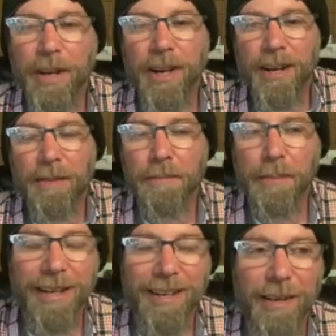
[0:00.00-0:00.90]
Um,
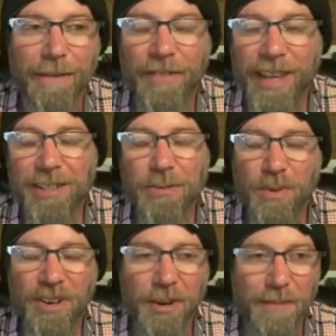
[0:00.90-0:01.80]
but if that's
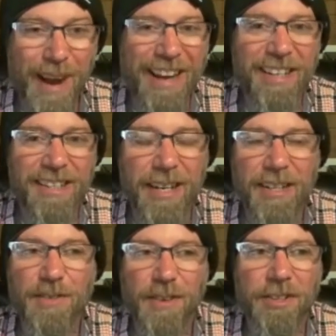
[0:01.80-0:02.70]
where your mind is at,
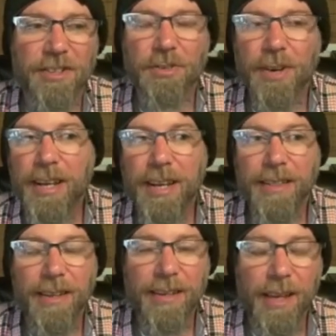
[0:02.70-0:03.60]
as far as your training, I
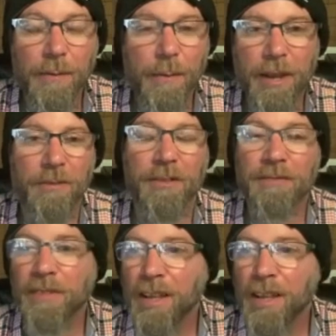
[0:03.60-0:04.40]
think M M A will,